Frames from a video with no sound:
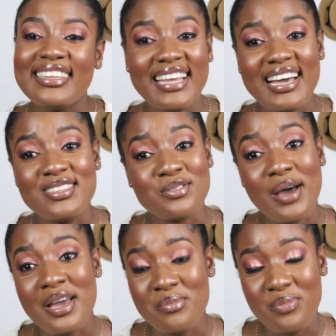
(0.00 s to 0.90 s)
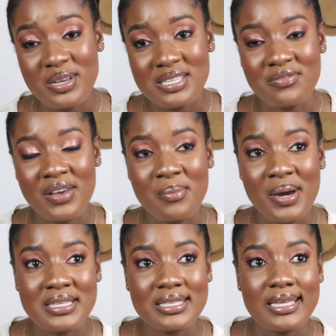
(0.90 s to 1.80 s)
that is quite impressive, I
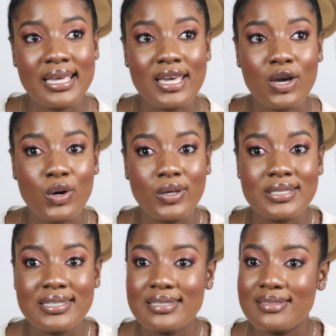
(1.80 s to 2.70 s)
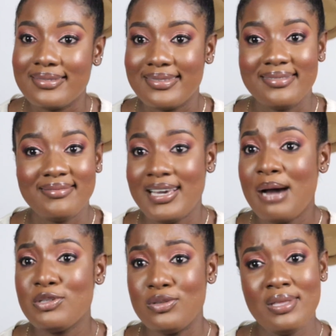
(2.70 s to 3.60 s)
must say, because
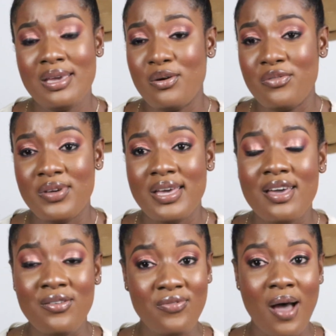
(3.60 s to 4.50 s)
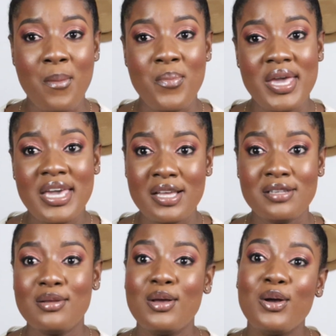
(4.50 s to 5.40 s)
come to think of it, if I'm
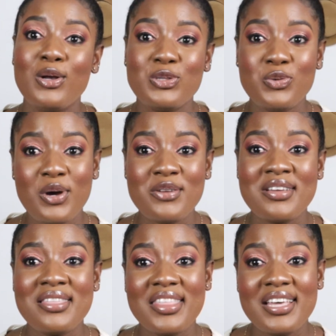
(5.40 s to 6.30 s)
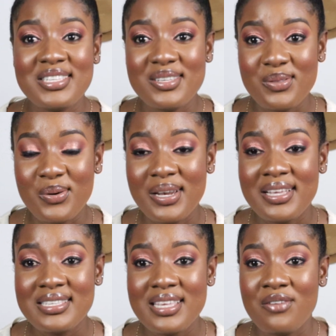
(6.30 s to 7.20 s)
making two hundred thirty
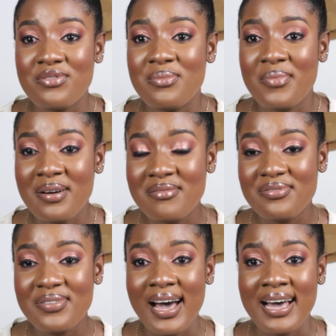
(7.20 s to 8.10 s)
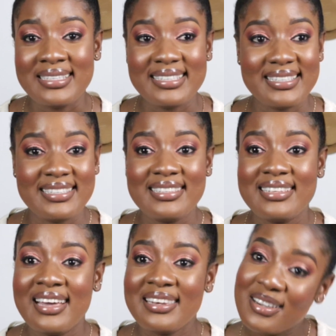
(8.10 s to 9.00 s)
dollars every month as
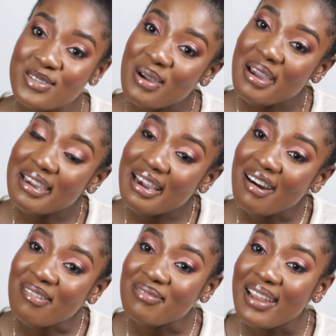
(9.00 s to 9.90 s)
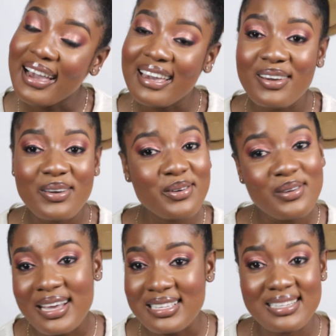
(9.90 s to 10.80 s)
an extra income, like,
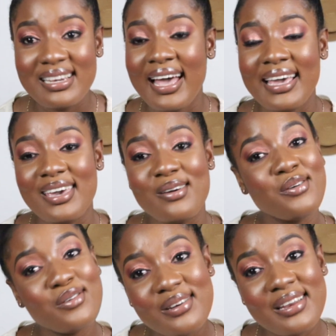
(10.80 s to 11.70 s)
who doesn't like it? Who